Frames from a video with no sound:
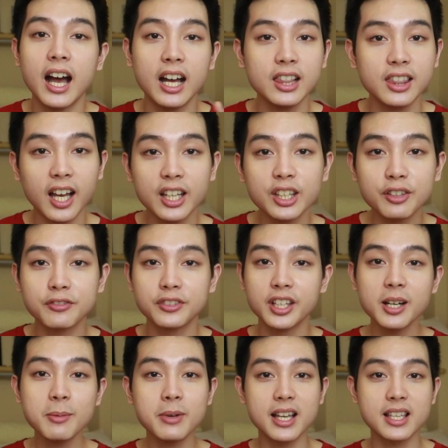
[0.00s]
a lot of
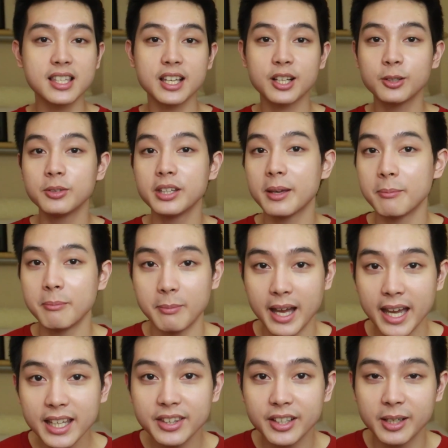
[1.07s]
dermas, including
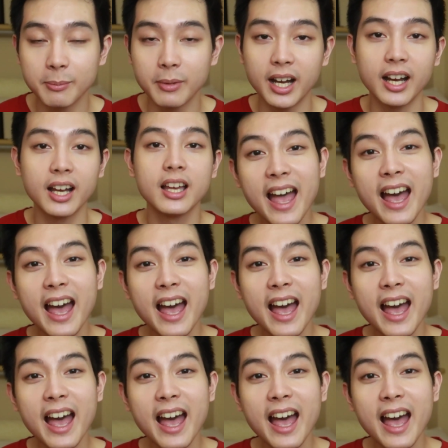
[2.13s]
my derma,